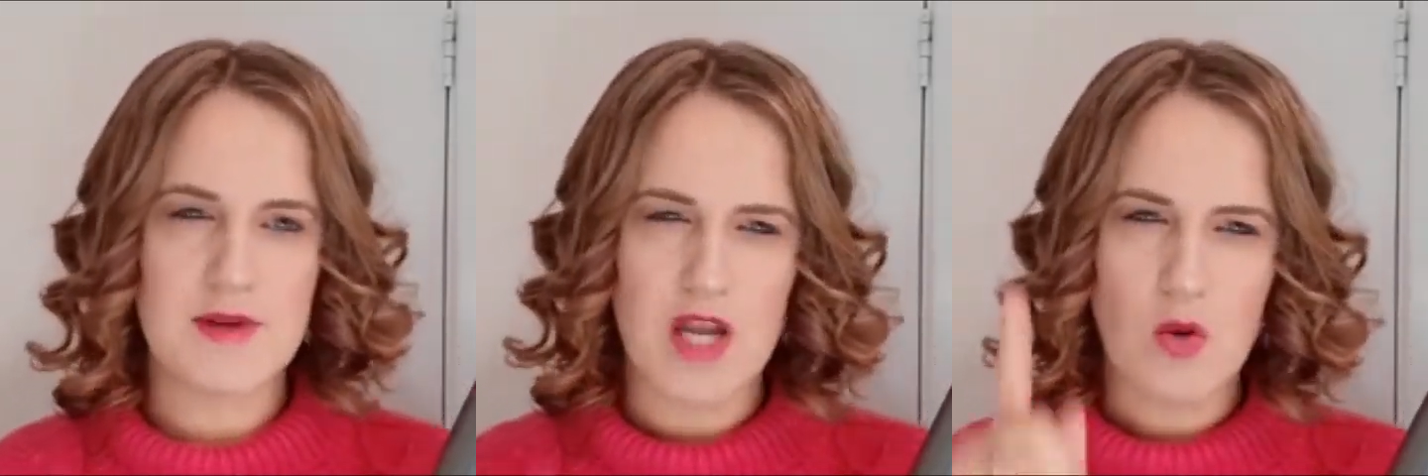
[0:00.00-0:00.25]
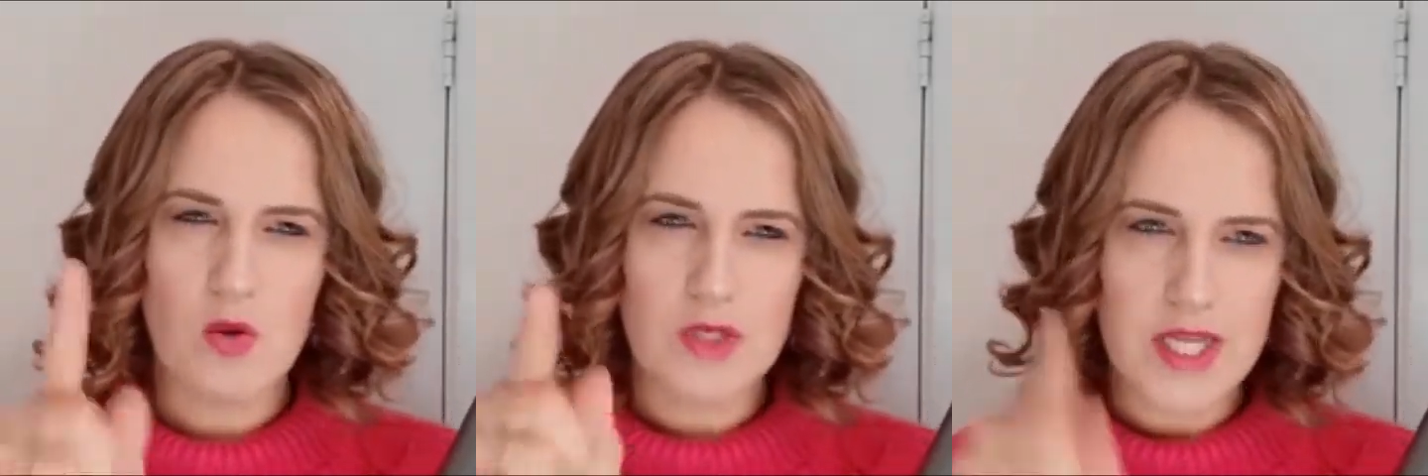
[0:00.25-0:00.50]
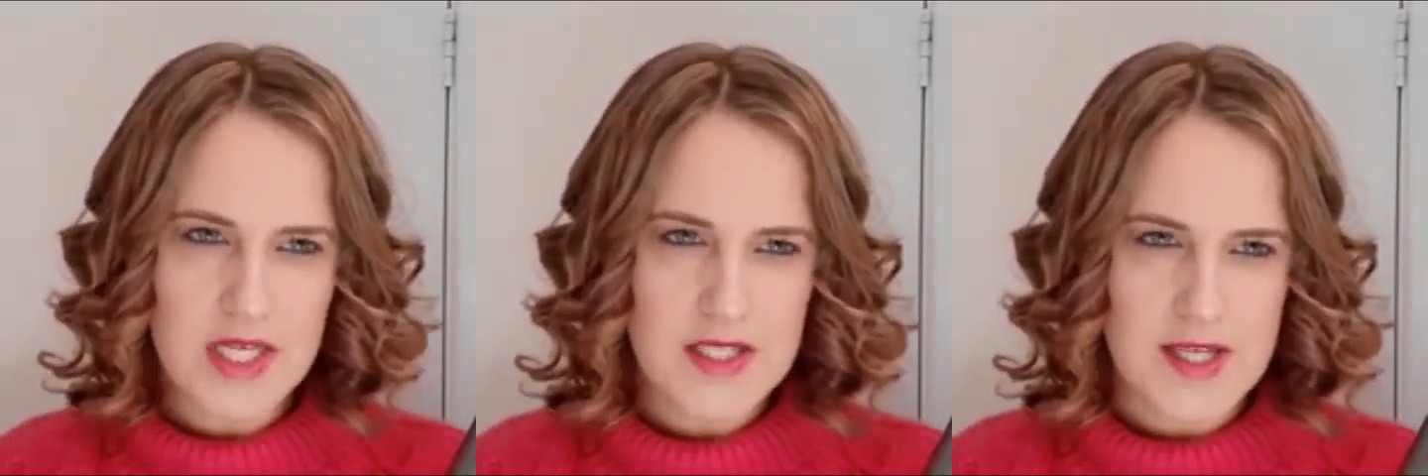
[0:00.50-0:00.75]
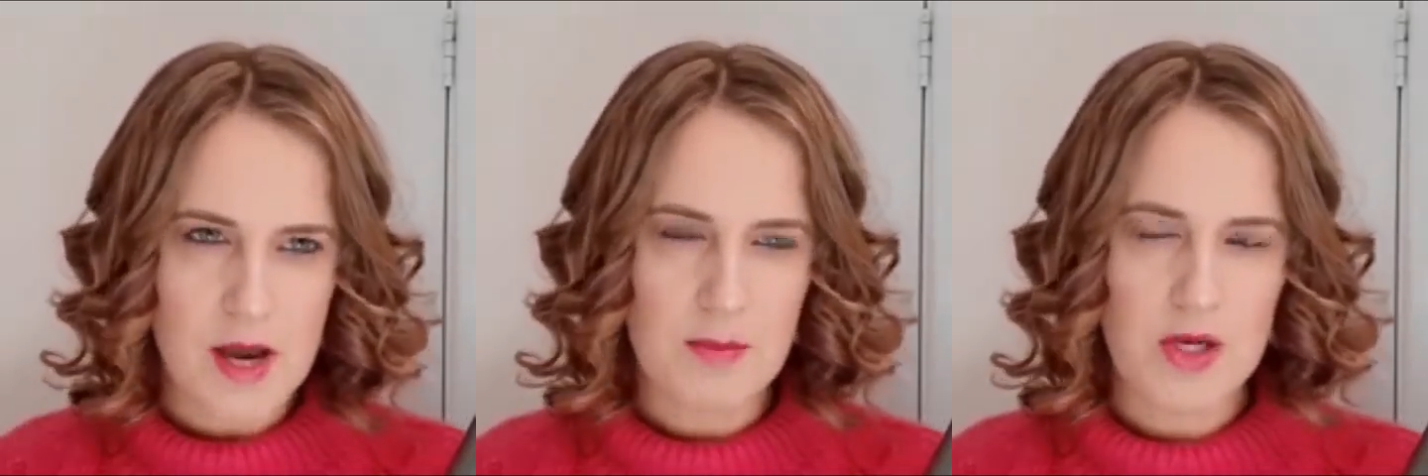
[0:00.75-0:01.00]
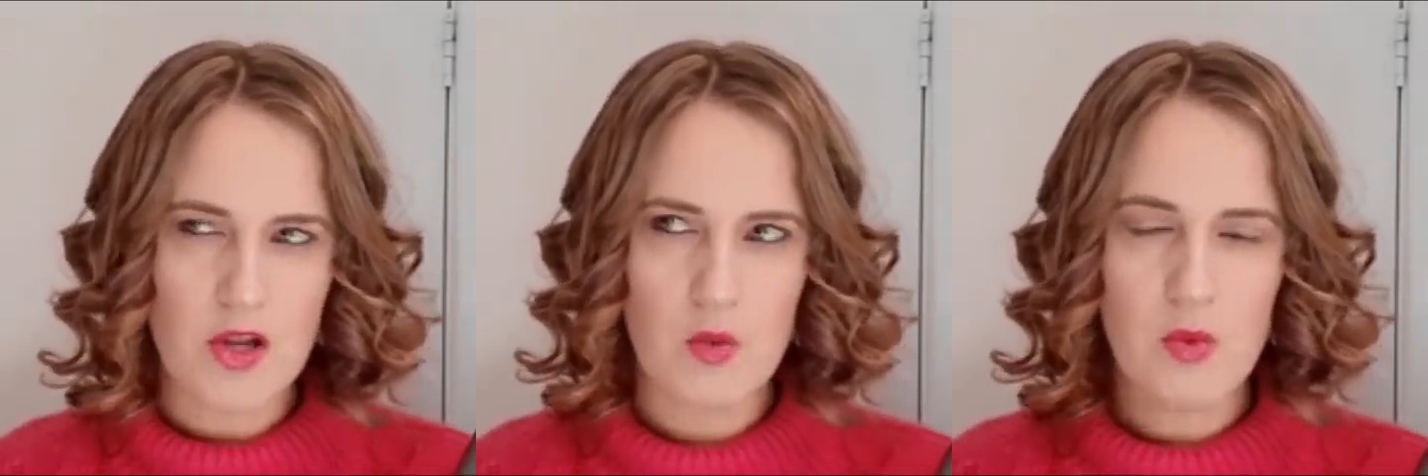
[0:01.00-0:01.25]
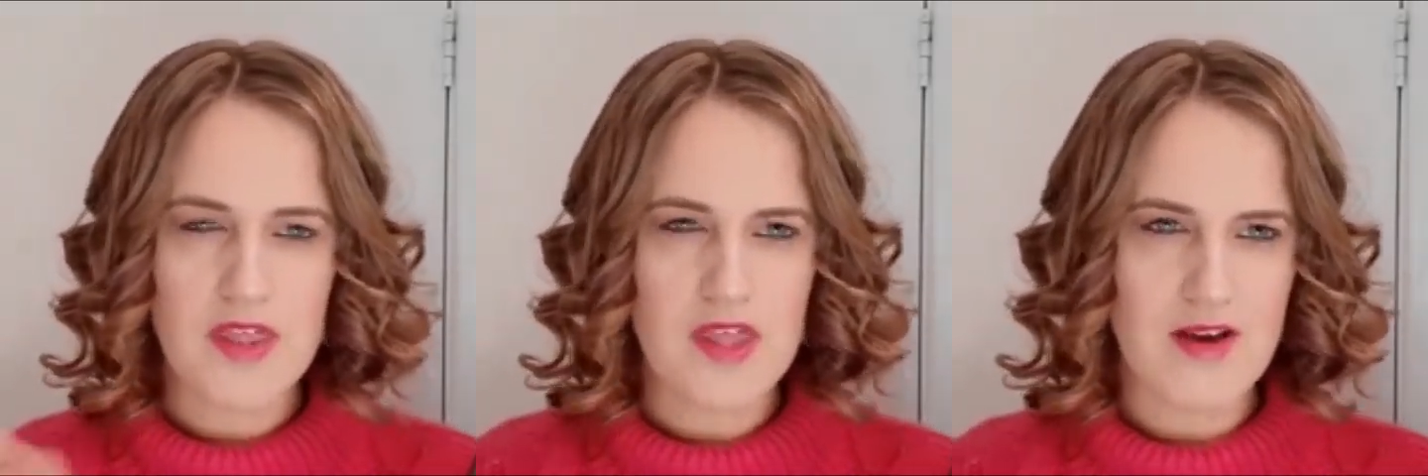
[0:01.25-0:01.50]
but I will link down below
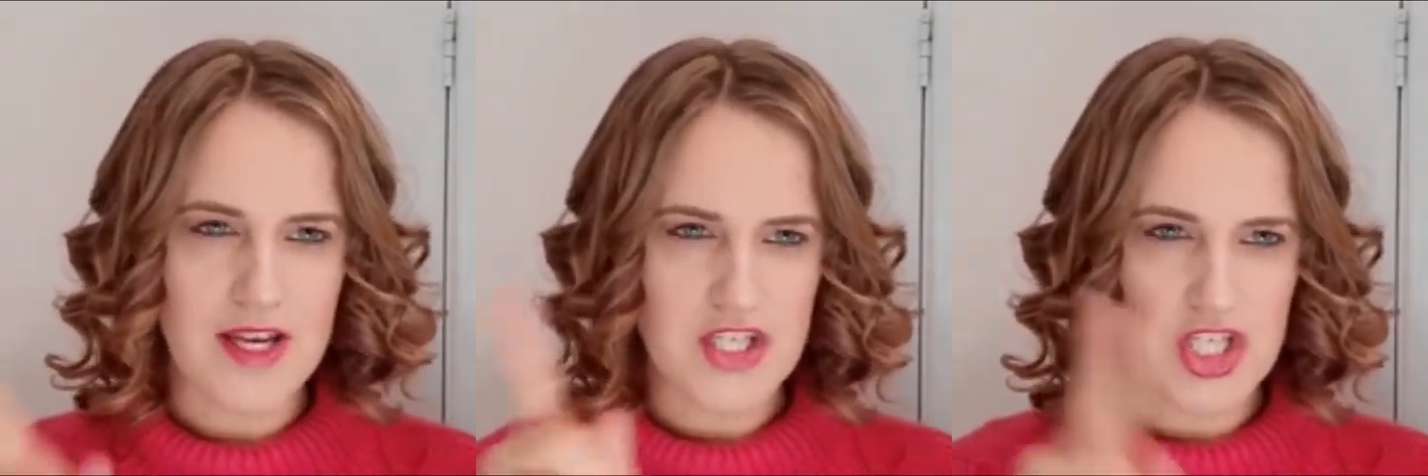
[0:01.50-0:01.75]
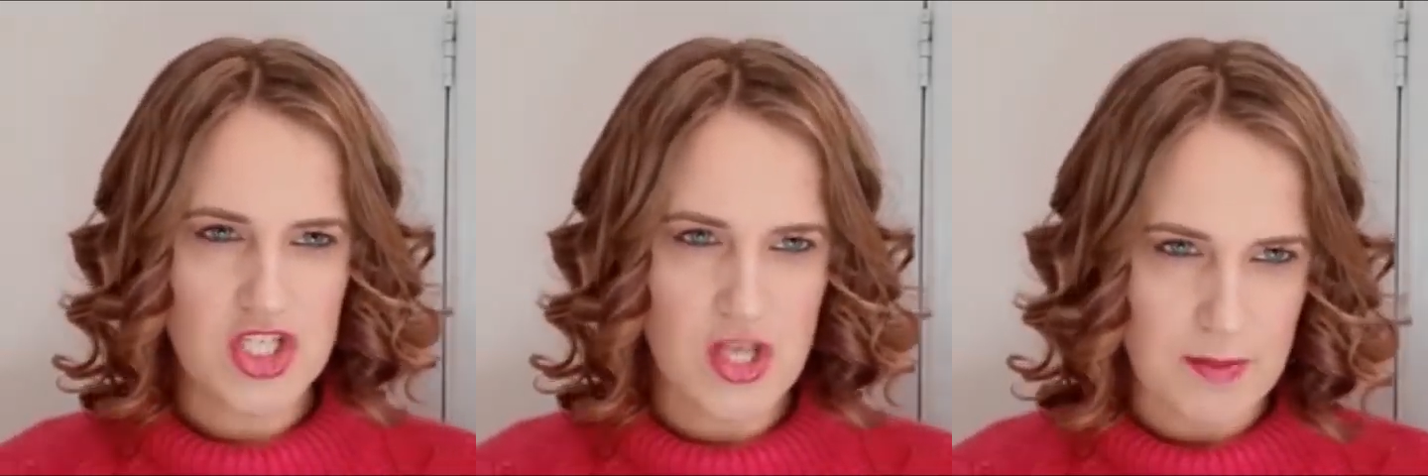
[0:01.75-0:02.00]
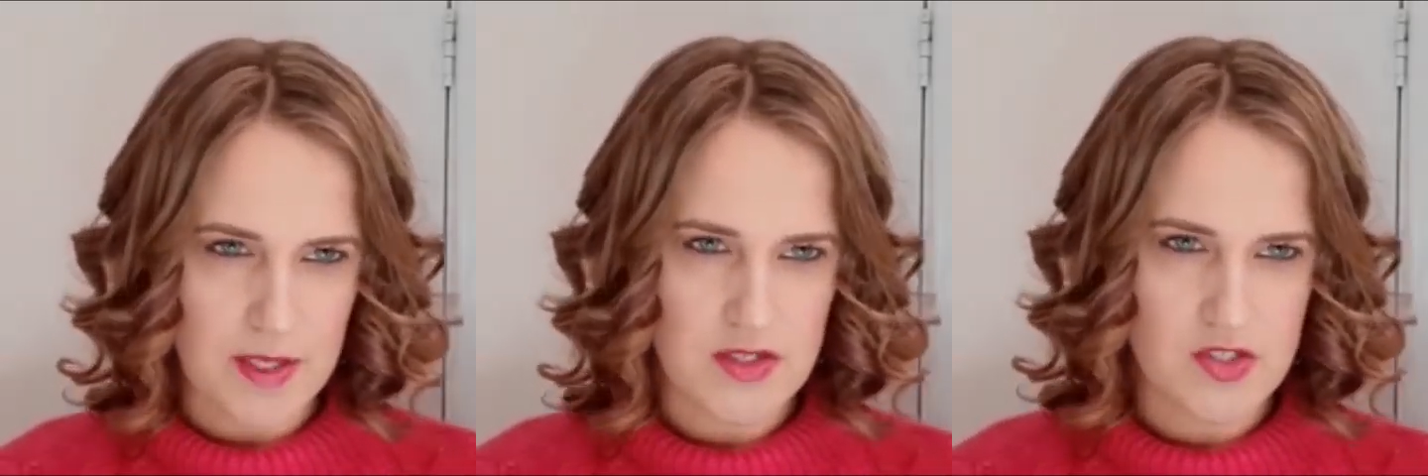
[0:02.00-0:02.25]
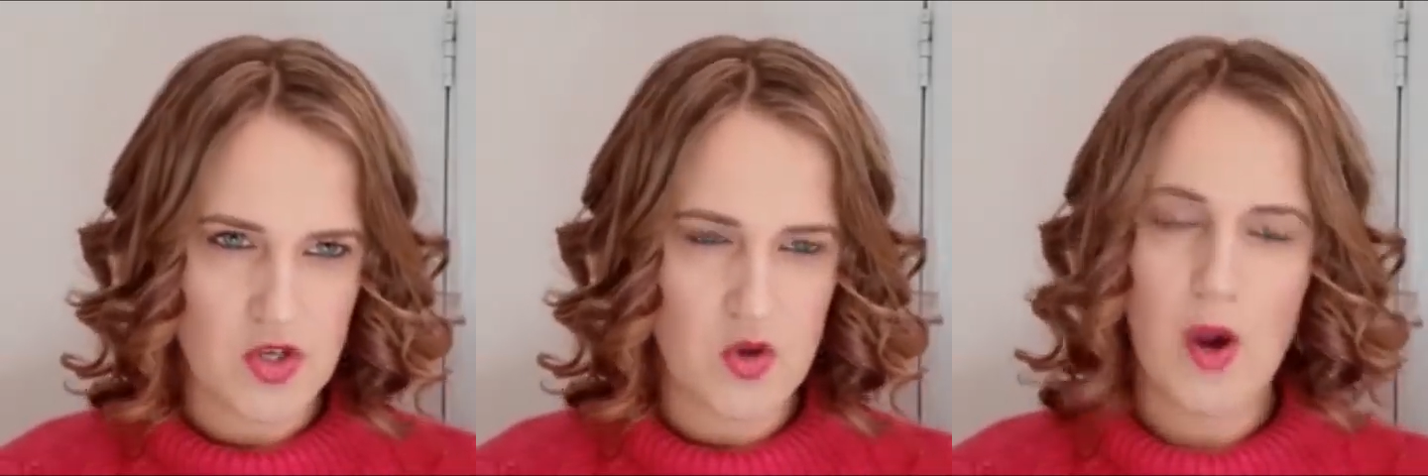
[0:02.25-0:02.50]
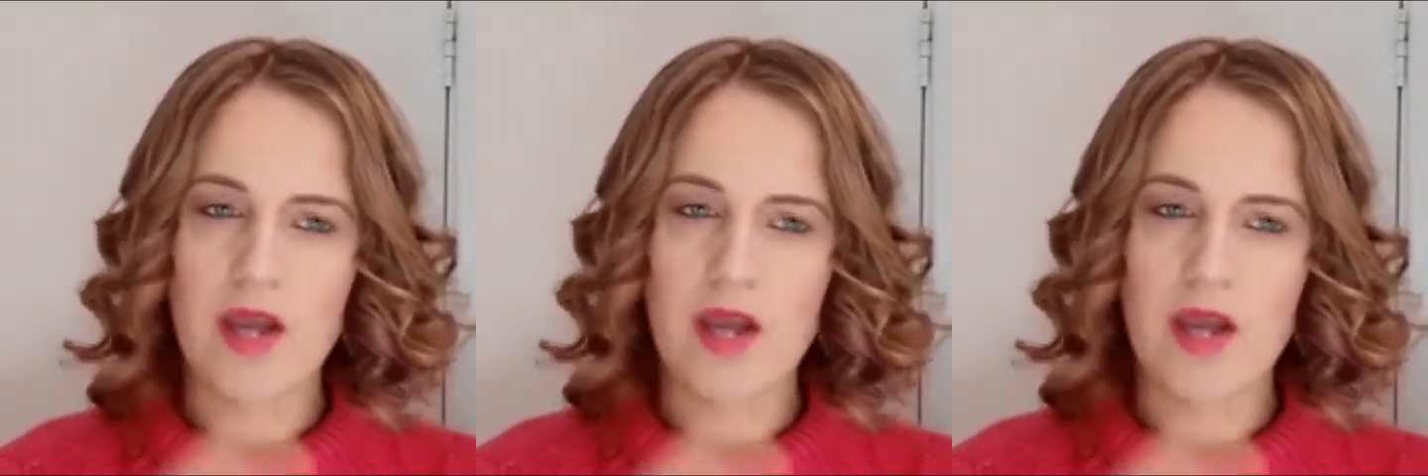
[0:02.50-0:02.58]
where they're actually shipping to.